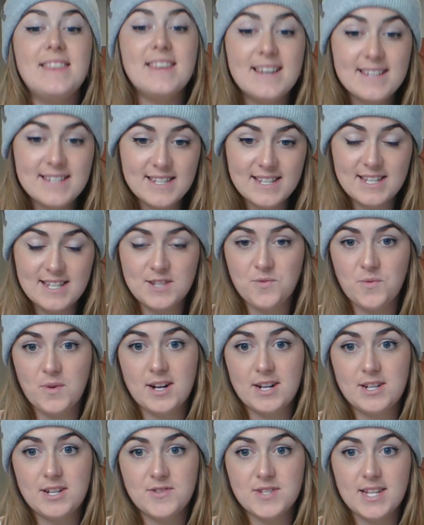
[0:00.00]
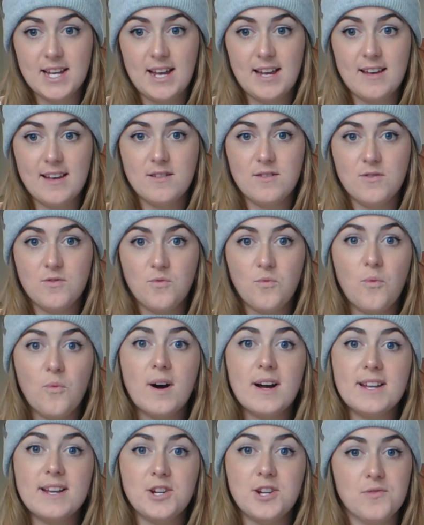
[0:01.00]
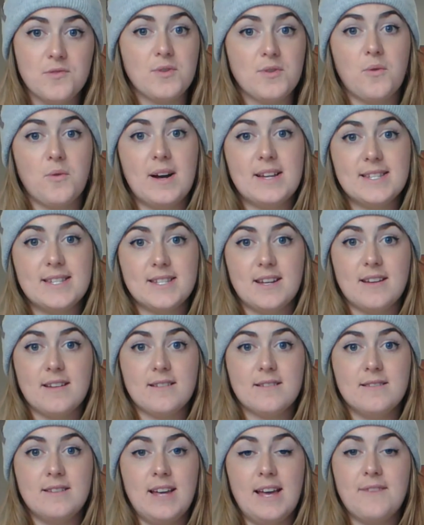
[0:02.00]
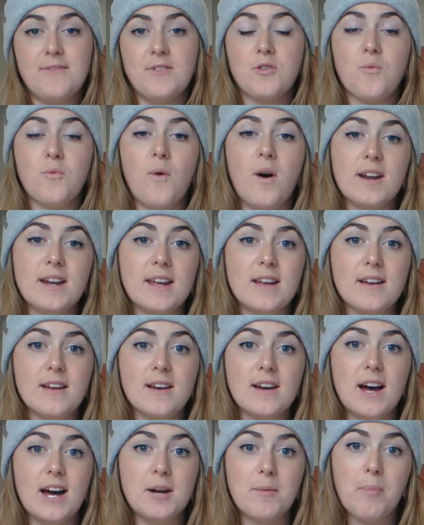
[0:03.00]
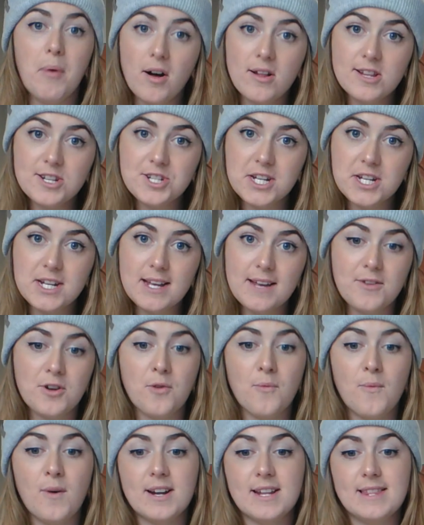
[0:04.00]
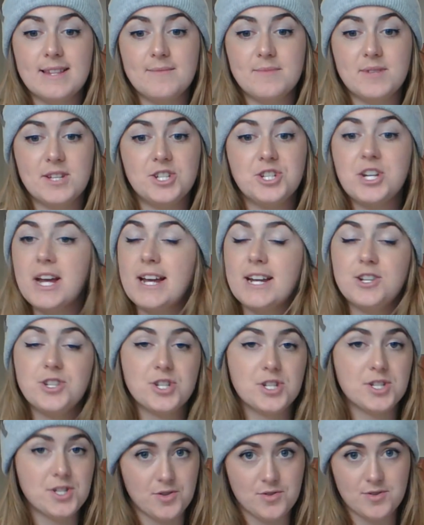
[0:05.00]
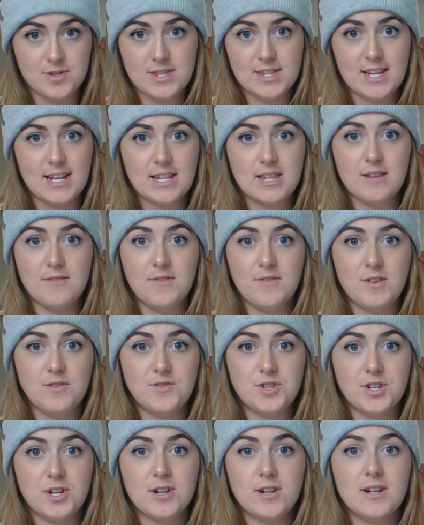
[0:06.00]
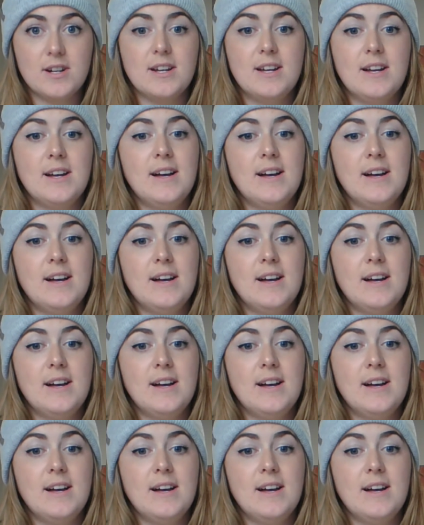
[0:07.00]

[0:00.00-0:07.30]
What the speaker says: this is where you say what you're requesting. If you're wanting an apology, if you're wanting them to change a certain thing in the future.